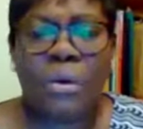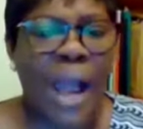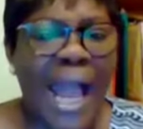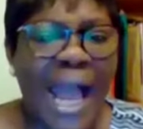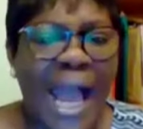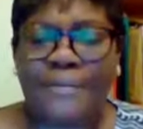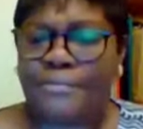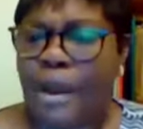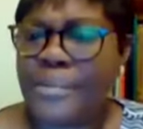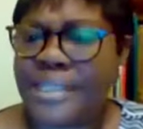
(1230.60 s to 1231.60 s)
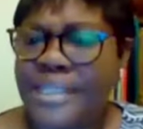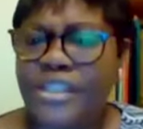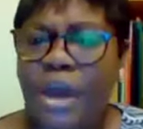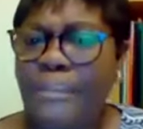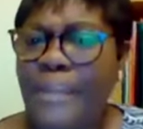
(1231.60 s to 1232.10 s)
Why are the
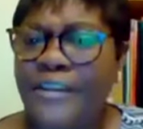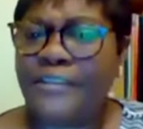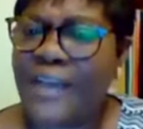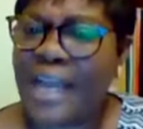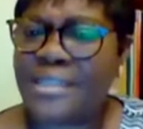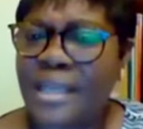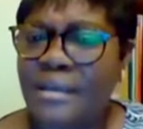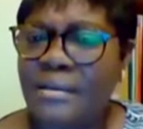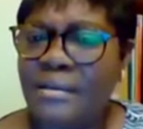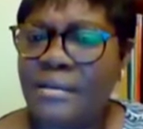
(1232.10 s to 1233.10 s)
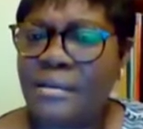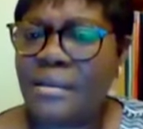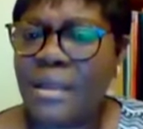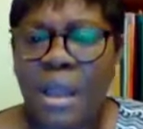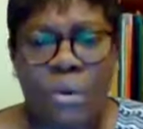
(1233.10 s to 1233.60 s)
promises not manifesting?
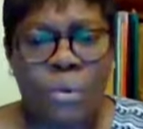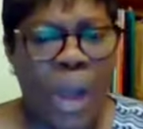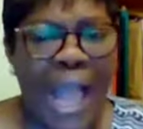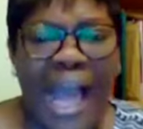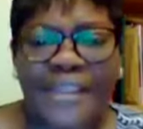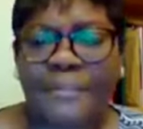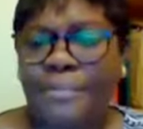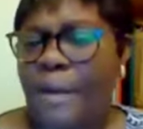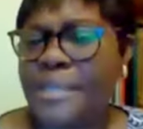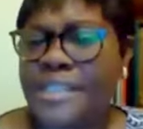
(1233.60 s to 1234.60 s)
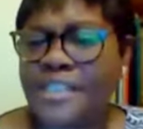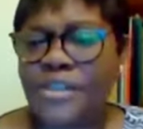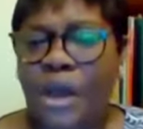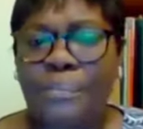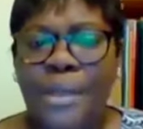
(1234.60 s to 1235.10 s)
Why are the promises
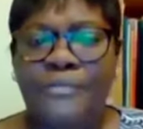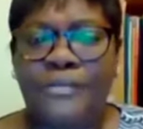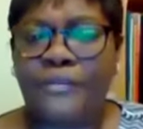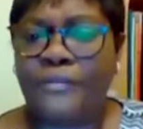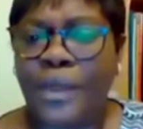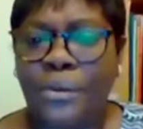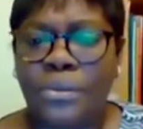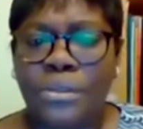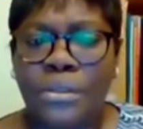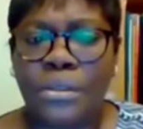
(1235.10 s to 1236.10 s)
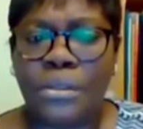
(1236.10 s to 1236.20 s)
not being fulfilled